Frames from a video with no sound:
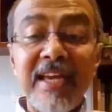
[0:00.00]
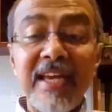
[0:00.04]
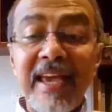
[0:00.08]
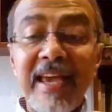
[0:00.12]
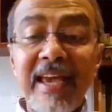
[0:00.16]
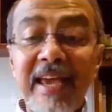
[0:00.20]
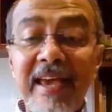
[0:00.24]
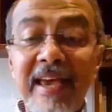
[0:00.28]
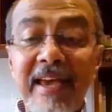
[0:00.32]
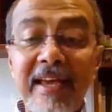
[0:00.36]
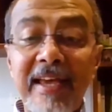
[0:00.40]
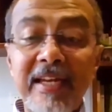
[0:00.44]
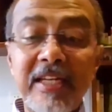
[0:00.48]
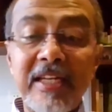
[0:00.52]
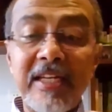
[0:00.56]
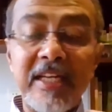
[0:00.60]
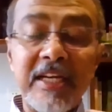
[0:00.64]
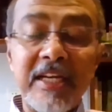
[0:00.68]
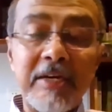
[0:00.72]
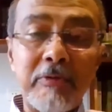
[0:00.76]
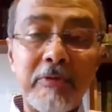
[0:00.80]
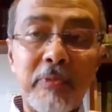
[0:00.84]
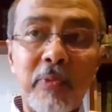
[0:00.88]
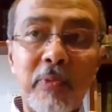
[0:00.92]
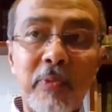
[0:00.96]
And
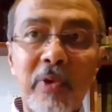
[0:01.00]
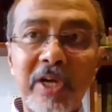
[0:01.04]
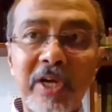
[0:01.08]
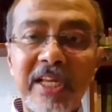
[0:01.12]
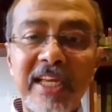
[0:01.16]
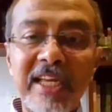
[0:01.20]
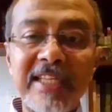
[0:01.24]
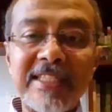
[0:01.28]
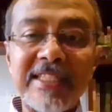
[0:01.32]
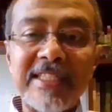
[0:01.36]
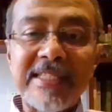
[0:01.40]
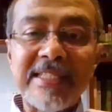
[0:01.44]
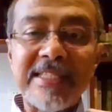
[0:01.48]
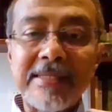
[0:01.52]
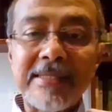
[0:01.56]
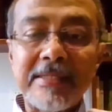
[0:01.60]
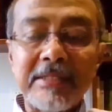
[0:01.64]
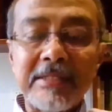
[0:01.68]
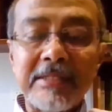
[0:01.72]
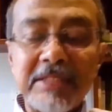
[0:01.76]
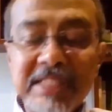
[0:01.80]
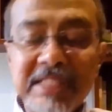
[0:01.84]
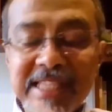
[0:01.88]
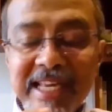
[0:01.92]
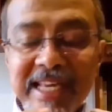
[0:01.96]
what I
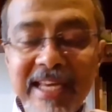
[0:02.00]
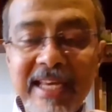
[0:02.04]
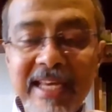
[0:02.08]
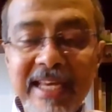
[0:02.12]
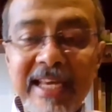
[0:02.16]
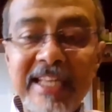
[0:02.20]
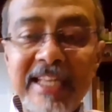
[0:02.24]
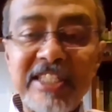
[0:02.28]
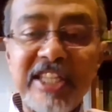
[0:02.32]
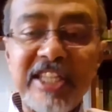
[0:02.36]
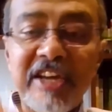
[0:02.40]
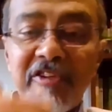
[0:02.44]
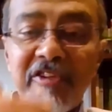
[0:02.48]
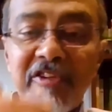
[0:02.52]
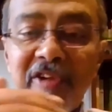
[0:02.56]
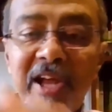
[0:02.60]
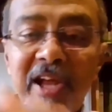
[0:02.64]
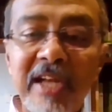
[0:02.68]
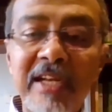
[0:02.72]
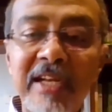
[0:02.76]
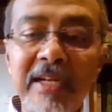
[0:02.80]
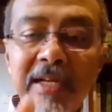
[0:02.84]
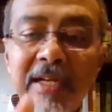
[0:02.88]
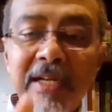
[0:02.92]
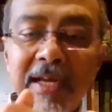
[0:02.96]
say is they
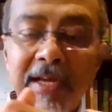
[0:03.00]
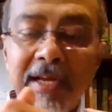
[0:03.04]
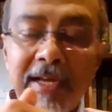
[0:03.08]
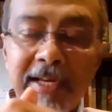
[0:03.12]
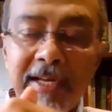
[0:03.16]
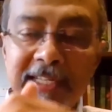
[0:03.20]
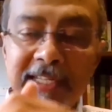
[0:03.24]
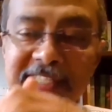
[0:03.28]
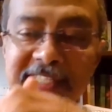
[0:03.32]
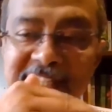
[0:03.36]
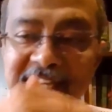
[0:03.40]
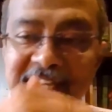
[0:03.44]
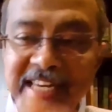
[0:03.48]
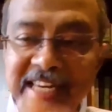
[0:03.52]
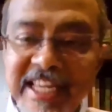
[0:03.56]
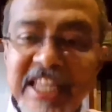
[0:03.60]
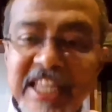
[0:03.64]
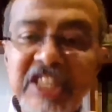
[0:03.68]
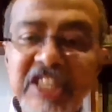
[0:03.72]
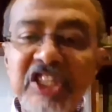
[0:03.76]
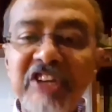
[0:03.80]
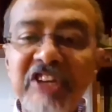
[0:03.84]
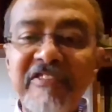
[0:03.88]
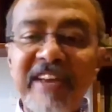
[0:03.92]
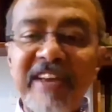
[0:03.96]
run a
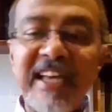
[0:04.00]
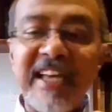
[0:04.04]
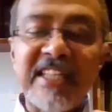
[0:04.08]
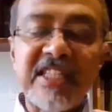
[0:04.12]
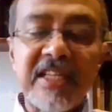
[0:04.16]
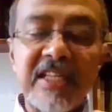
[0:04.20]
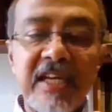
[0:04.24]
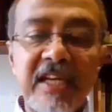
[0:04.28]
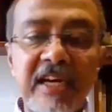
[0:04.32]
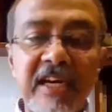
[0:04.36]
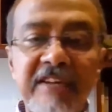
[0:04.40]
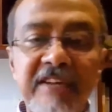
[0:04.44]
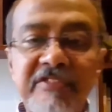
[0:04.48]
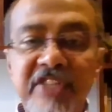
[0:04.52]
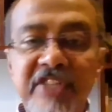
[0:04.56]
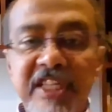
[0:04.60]
series of S-curves.